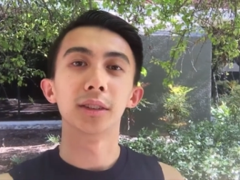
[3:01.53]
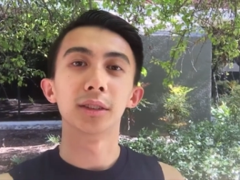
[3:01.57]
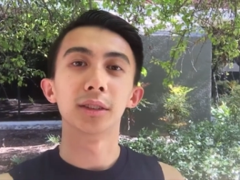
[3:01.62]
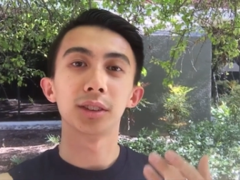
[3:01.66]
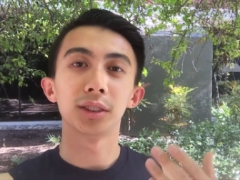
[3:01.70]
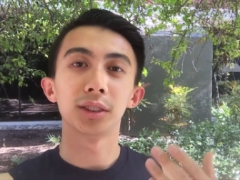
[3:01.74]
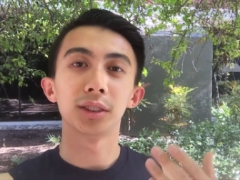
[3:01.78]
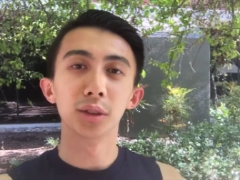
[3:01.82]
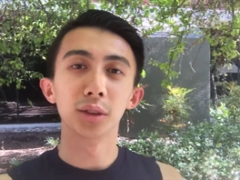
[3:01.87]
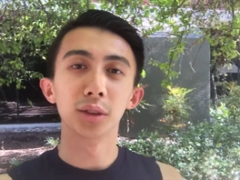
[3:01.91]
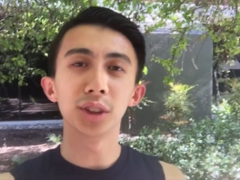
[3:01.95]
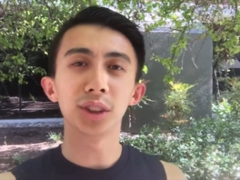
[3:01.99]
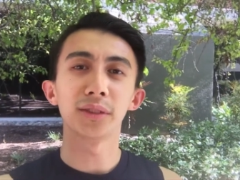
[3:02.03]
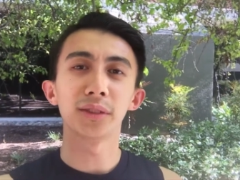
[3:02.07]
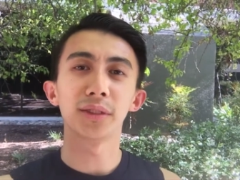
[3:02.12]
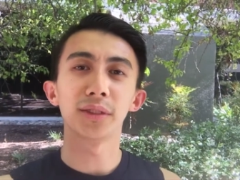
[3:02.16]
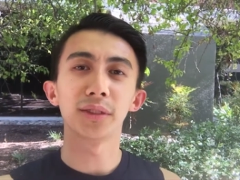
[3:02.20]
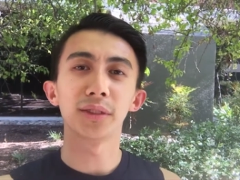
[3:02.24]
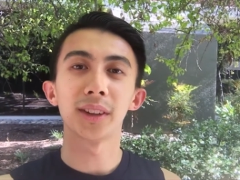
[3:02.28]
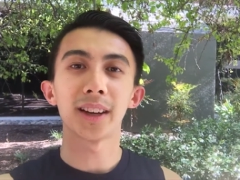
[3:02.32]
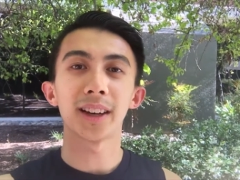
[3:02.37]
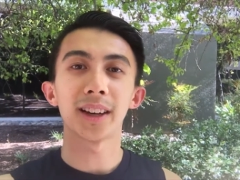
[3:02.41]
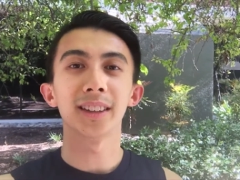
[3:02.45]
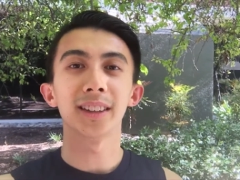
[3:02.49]
the solution
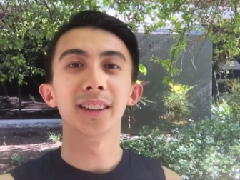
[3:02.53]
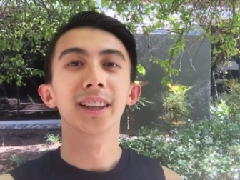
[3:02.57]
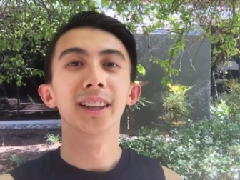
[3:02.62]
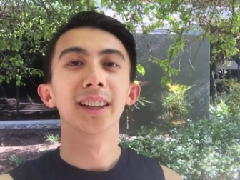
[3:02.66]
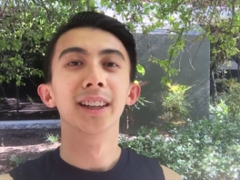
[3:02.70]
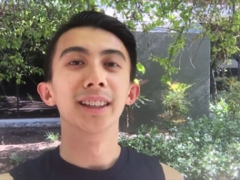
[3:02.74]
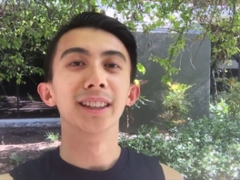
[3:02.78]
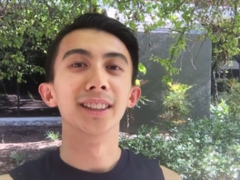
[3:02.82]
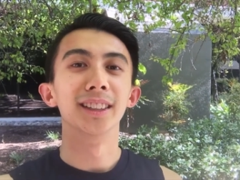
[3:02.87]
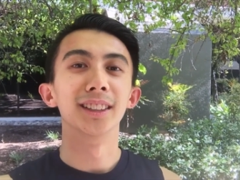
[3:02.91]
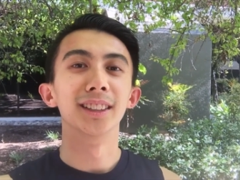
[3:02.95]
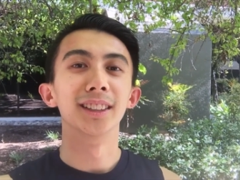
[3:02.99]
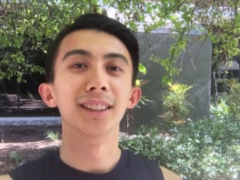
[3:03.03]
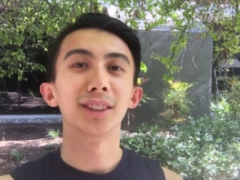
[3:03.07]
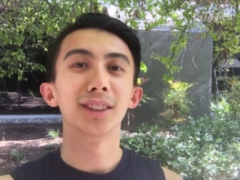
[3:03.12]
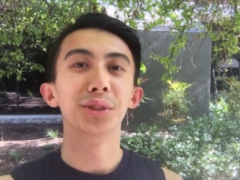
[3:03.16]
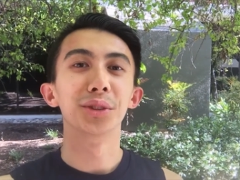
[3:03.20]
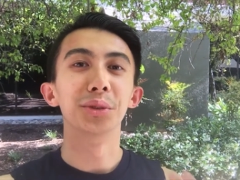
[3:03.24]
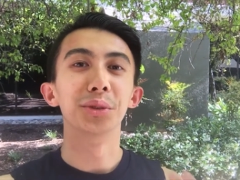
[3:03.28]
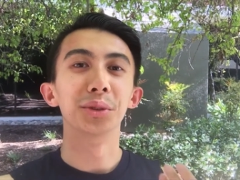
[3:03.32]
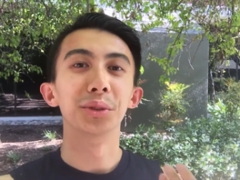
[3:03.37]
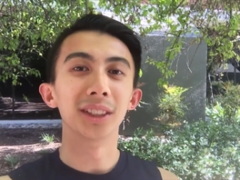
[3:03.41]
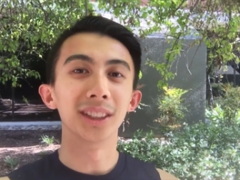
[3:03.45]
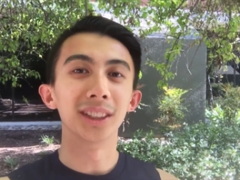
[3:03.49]
for that is
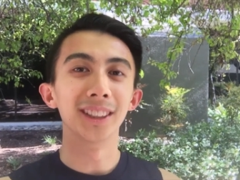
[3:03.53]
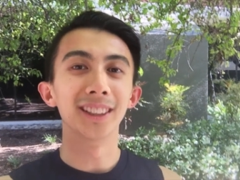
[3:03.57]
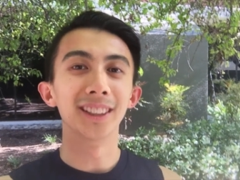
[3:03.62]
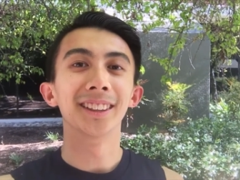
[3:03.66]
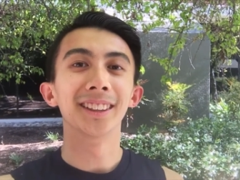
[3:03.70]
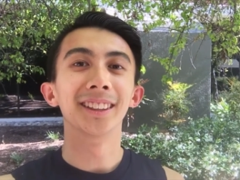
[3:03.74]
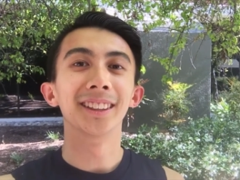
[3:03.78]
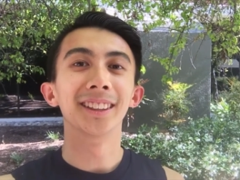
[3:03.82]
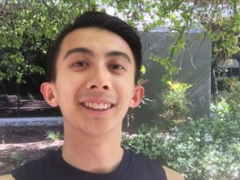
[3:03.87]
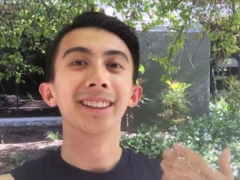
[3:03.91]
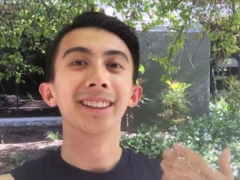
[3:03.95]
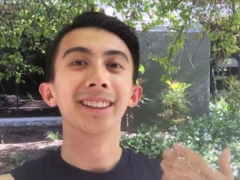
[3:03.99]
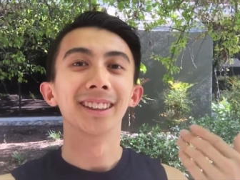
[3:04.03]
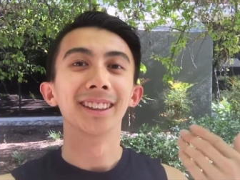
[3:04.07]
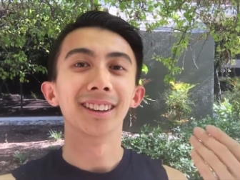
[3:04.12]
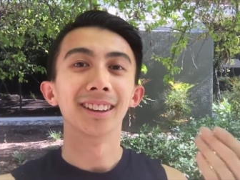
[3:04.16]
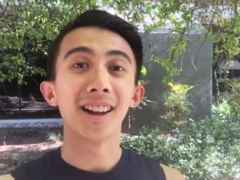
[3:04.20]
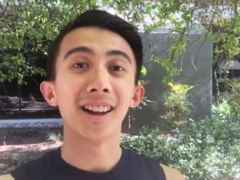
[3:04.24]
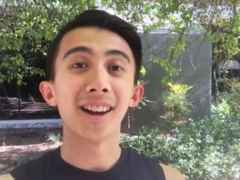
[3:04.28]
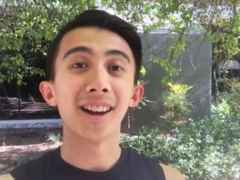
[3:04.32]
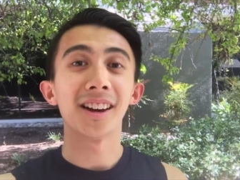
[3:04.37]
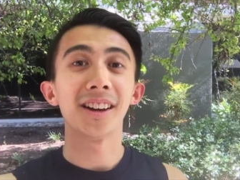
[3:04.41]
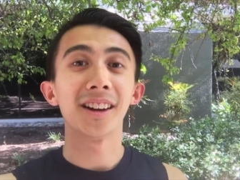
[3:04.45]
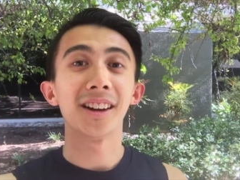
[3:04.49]
to eat
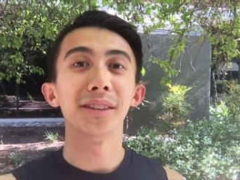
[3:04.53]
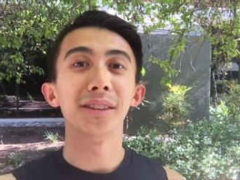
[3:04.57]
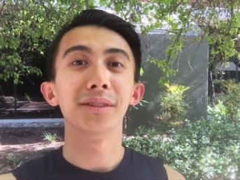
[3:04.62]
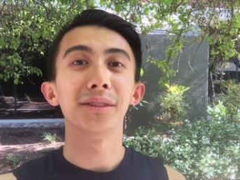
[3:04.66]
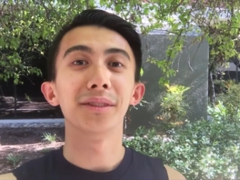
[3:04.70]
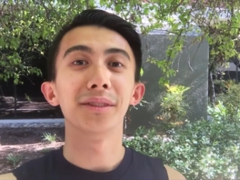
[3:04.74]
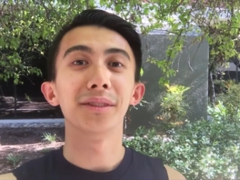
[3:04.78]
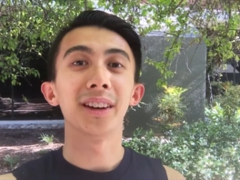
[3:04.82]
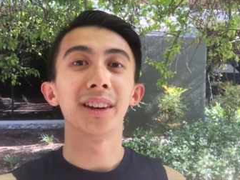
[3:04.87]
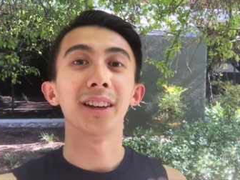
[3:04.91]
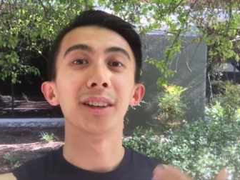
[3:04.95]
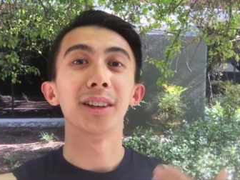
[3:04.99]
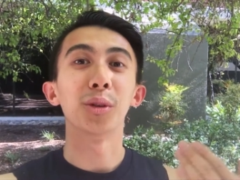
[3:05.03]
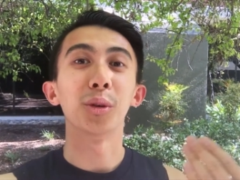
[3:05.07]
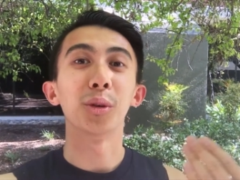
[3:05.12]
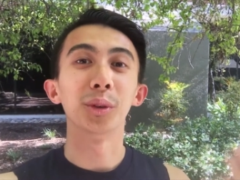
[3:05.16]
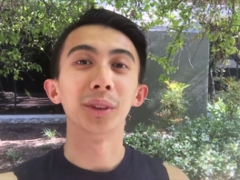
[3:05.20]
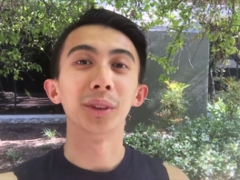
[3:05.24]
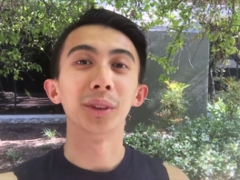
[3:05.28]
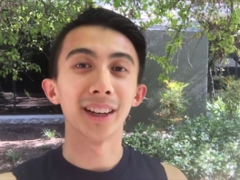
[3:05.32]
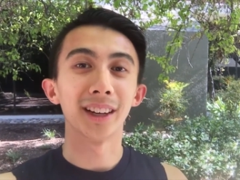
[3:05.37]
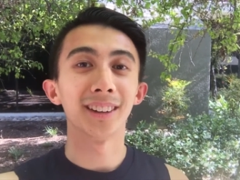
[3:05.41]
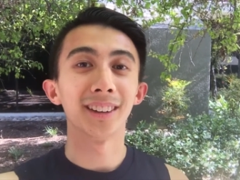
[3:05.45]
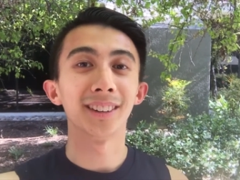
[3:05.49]
live and
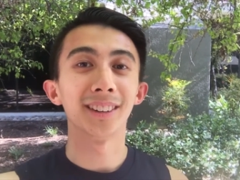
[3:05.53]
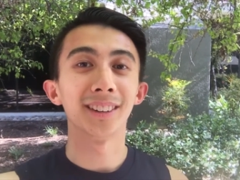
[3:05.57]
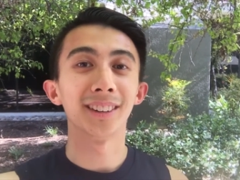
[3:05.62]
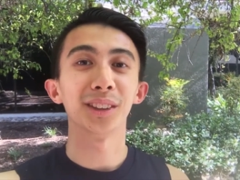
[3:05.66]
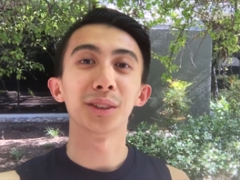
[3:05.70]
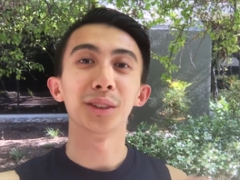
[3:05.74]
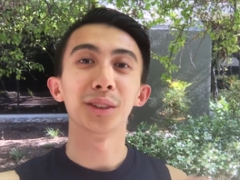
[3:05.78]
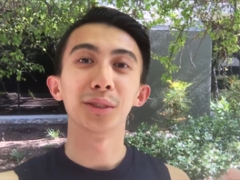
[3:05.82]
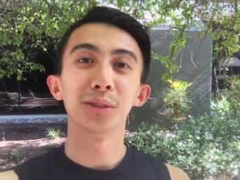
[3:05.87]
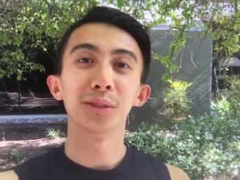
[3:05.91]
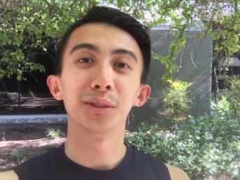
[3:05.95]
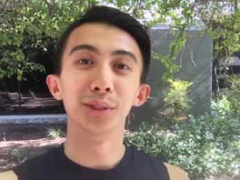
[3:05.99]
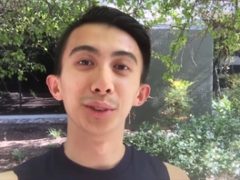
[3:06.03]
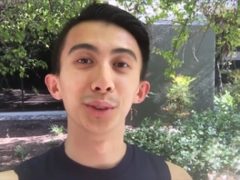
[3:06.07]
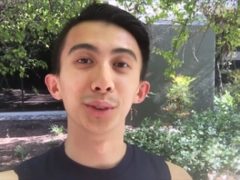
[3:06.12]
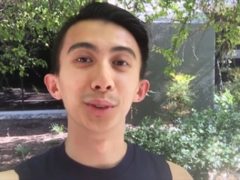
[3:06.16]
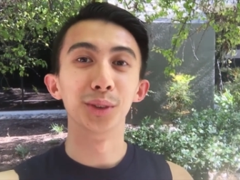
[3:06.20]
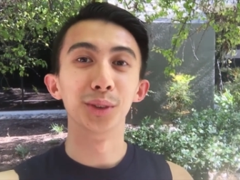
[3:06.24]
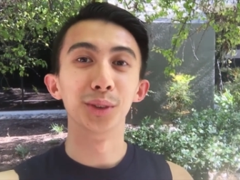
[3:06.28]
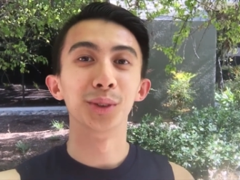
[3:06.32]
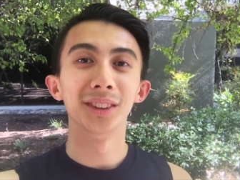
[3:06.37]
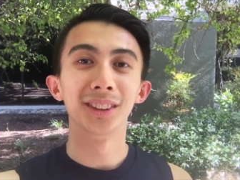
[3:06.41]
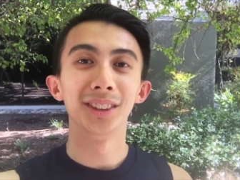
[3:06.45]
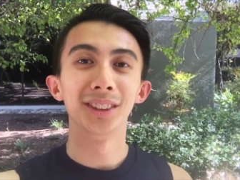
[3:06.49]
organic
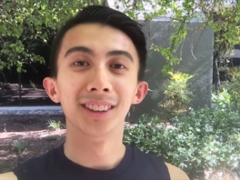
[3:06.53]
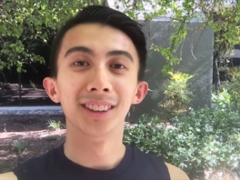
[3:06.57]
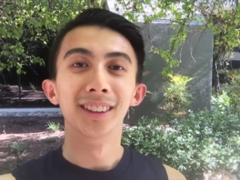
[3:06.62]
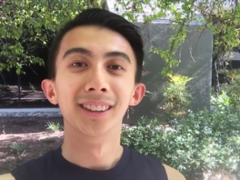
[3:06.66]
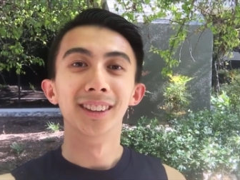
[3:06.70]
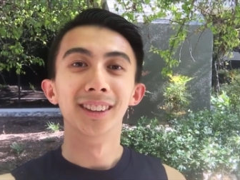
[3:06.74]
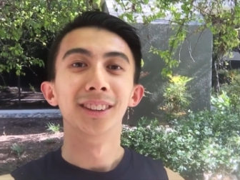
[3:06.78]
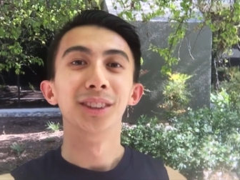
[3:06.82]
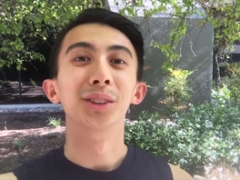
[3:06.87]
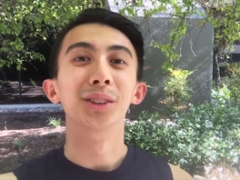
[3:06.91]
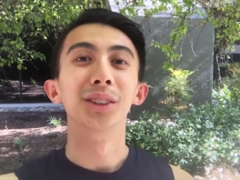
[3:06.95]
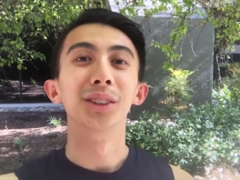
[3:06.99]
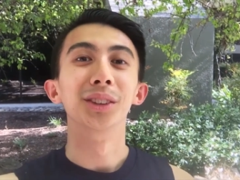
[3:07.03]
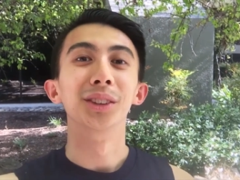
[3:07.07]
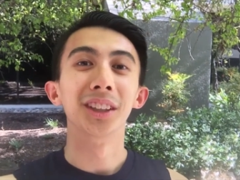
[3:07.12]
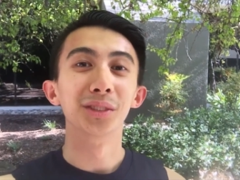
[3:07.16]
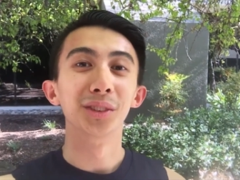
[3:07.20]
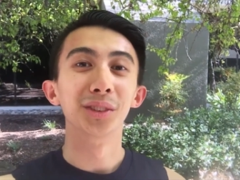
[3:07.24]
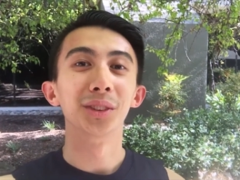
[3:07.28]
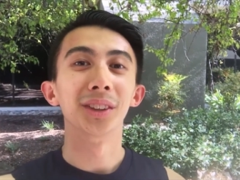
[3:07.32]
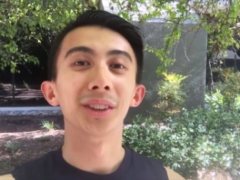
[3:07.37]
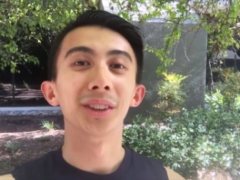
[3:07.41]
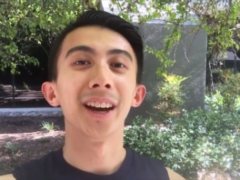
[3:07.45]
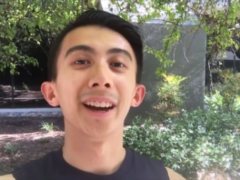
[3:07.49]
foods to
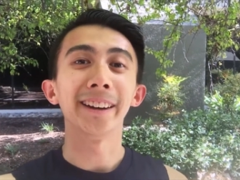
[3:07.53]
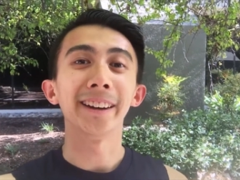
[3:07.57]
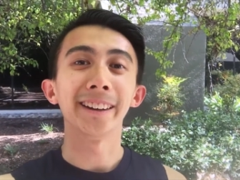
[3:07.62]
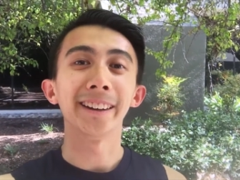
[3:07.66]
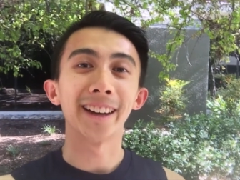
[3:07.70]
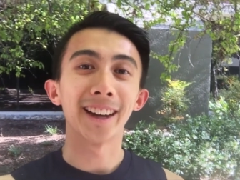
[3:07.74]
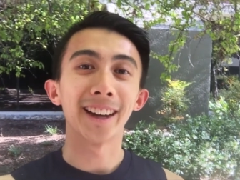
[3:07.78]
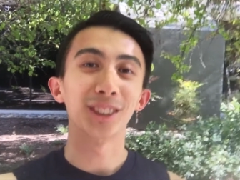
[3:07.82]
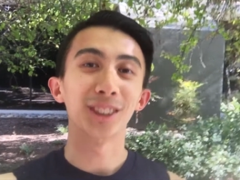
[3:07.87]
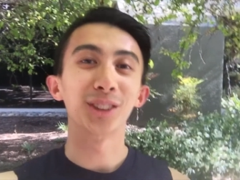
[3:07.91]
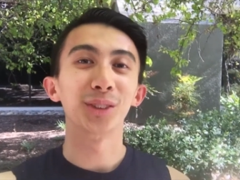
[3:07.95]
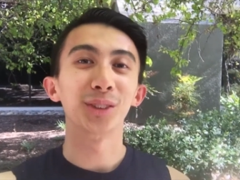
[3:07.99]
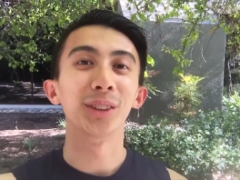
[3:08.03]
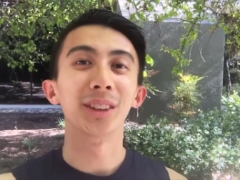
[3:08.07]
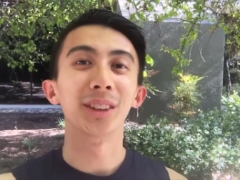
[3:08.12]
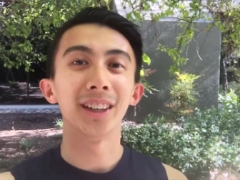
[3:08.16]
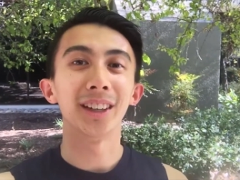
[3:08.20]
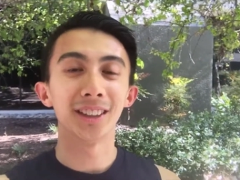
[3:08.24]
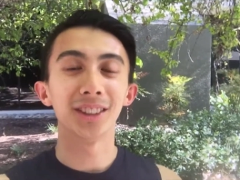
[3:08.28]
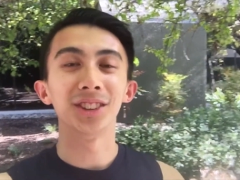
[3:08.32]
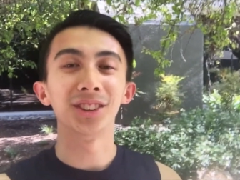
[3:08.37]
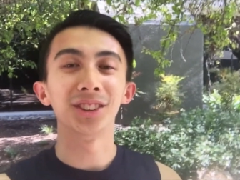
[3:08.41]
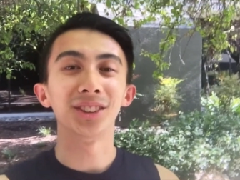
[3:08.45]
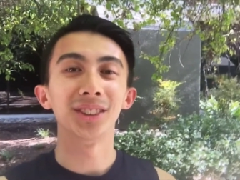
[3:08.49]
give you that natural
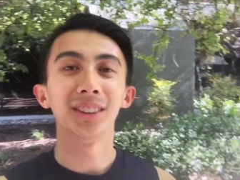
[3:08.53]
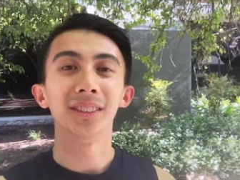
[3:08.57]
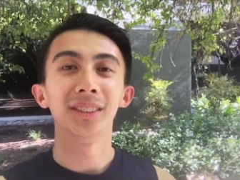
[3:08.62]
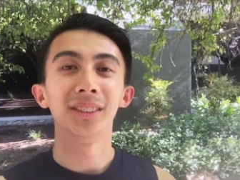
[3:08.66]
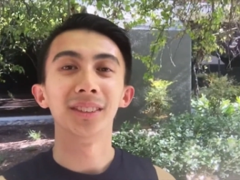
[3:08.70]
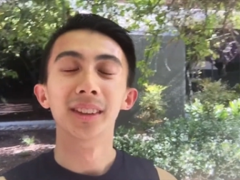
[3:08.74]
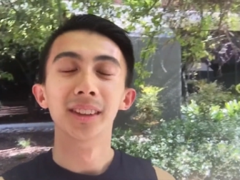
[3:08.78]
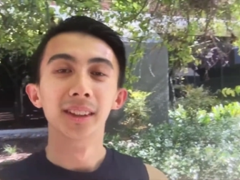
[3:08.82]
energy.